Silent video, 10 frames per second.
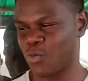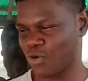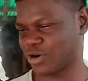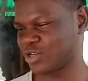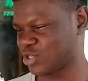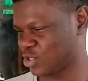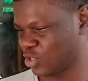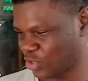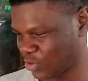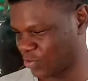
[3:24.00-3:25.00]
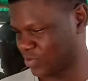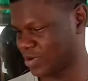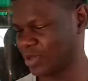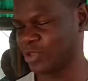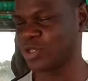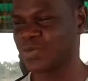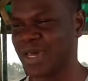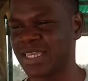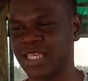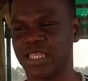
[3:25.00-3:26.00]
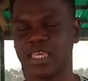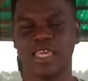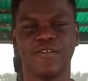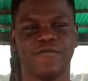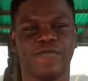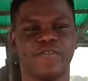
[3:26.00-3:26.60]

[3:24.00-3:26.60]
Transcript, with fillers: walk to you, not minding if